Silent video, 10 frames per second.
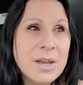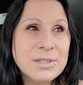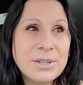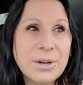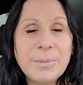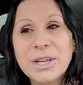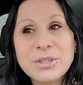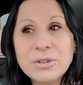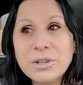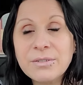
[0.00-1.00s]
So make
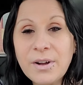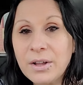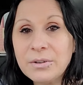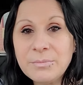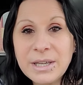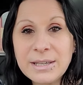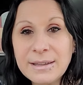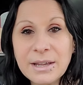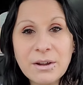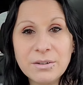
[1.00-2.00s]
sure you're following me
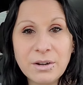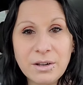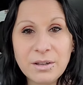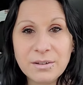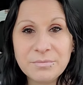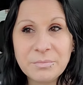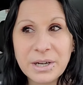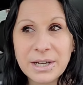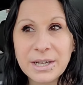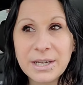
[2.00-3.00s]
like on all of
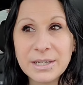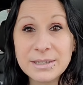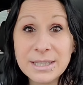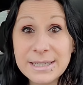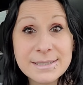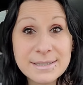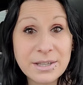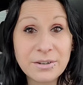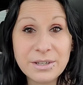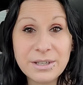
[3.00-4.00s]
my links.
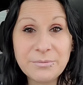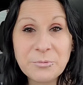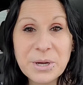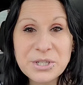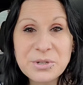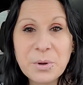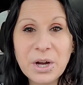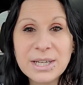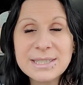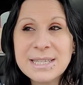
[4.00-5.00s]
They're in the information
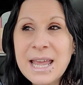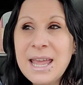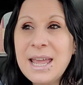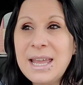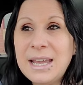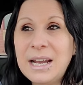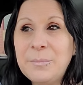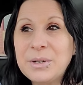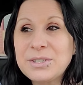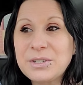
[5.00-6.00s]
box and
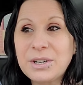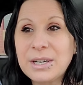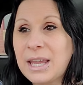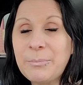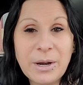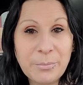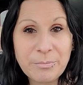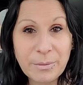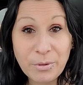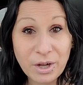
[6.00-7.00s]
I'm going to start keeping up
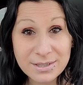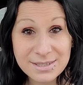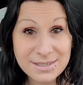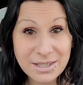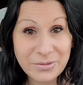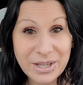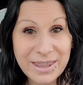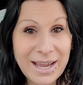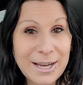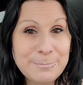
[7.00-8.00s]
with my blogs and stuff
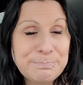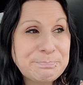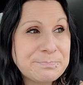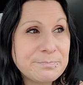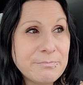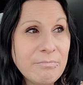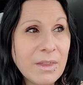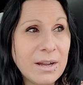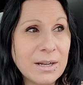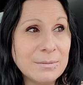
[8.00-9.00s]
like that.
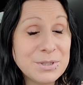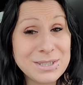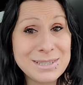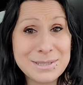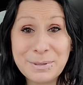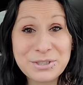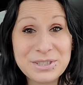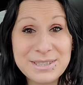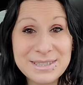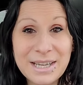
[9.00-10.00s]
Um, just
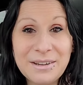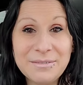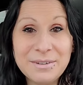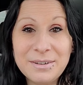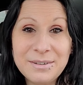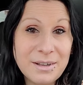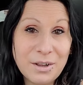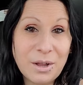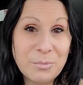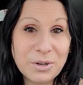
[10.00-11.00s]
especially since I have a
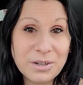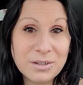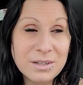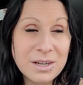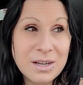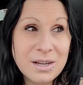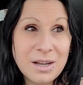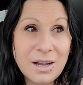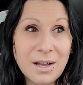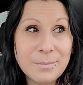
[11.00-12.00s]
lot more
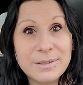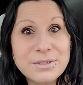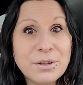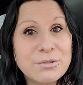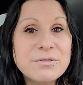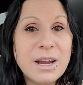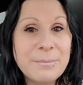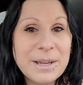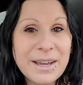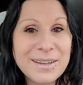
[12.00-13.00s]
um, social
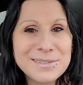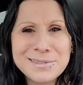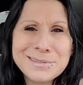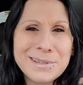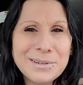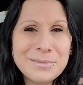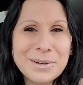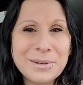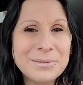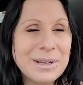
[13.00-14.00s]
time, I guess. I don't
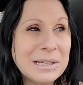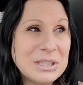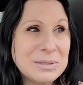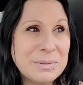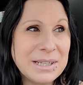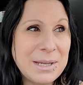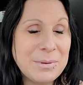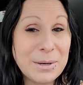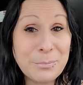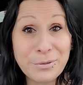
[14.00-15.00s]
know. i just been
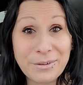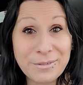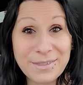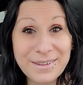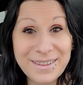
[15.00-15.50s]
keeping up with everything